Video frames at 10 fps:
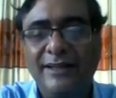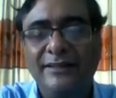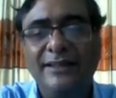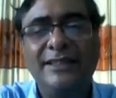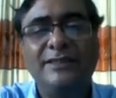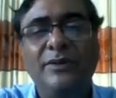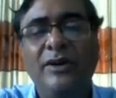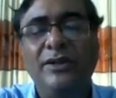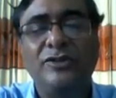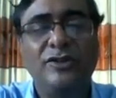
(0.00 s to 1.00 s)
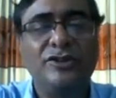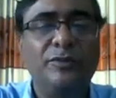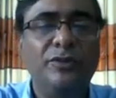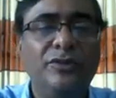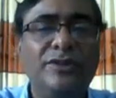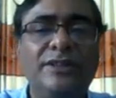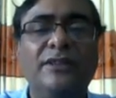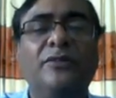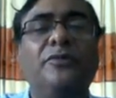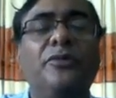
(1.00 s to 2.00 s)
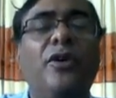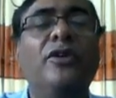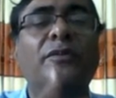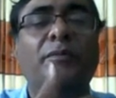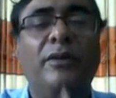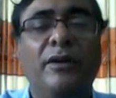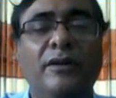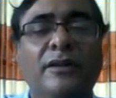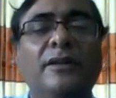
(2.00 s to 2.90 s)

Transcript: and this vowel is also produced in the front part,